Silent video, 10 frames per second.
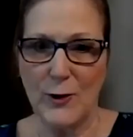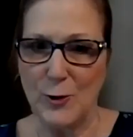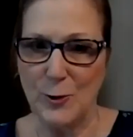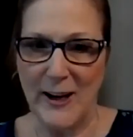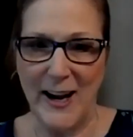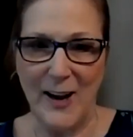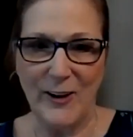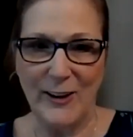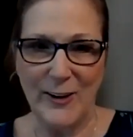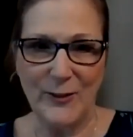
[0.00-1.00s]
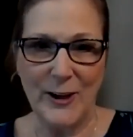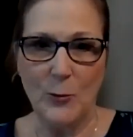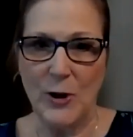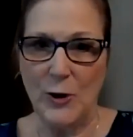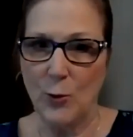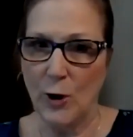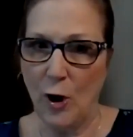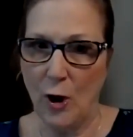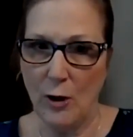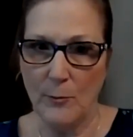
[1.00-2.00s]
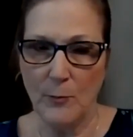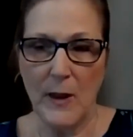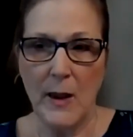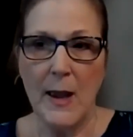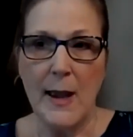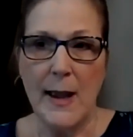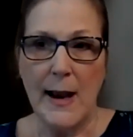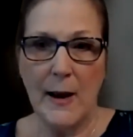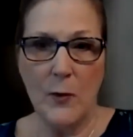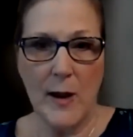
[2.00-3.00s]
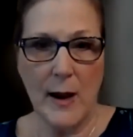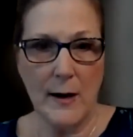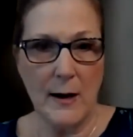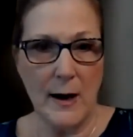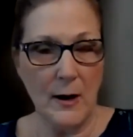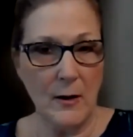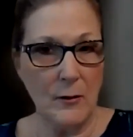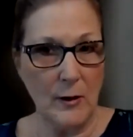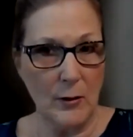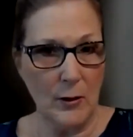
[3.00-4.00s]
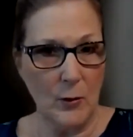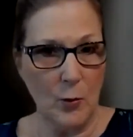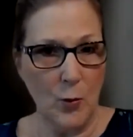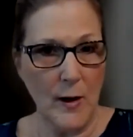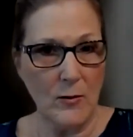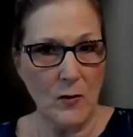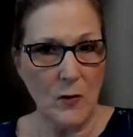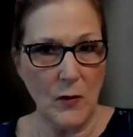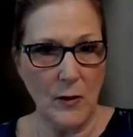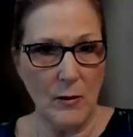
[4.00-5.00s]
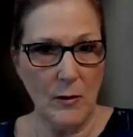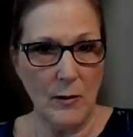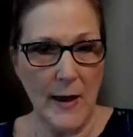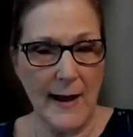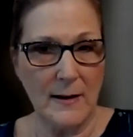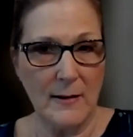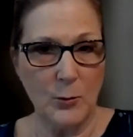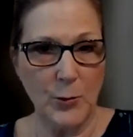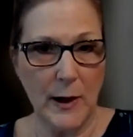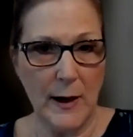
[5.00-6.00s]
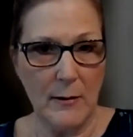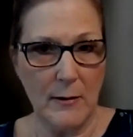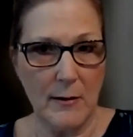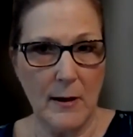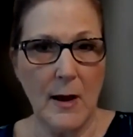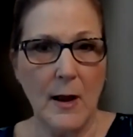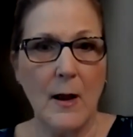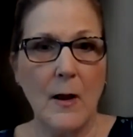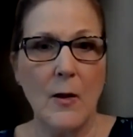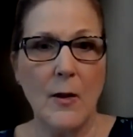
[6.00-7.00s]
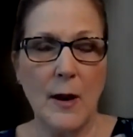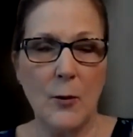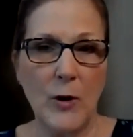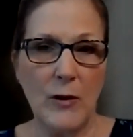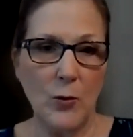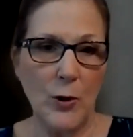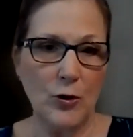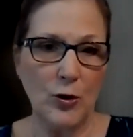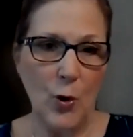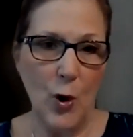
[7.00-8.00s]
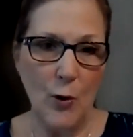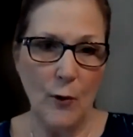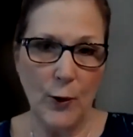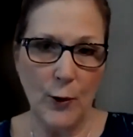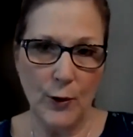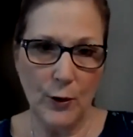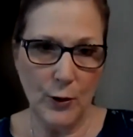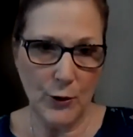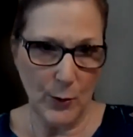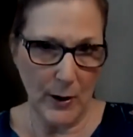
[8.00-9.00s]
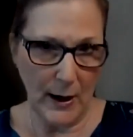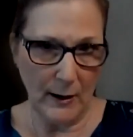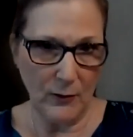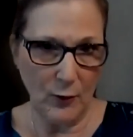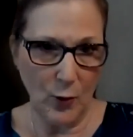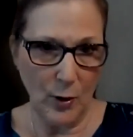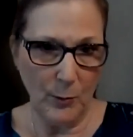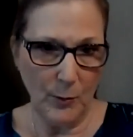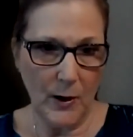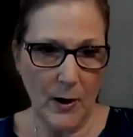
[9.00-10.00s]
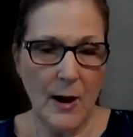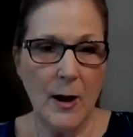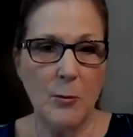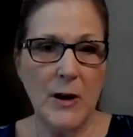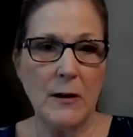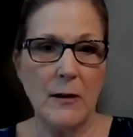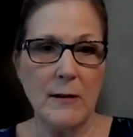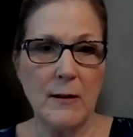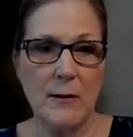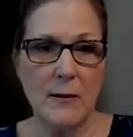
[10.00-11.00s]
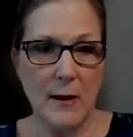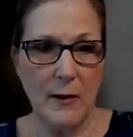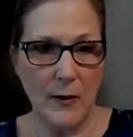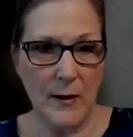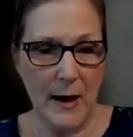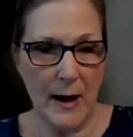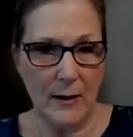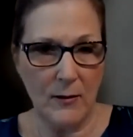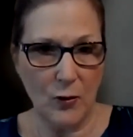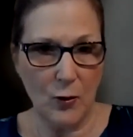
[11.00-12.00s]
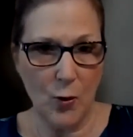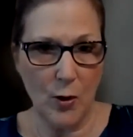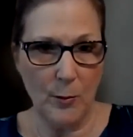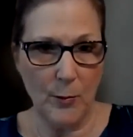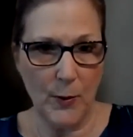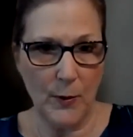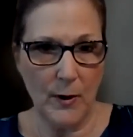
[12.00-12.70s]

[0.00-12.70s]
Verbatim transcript: to do any heavy lifting. We do it all. And then uh, once that is in place, then we switch you over to an S corp because it's the S Corp,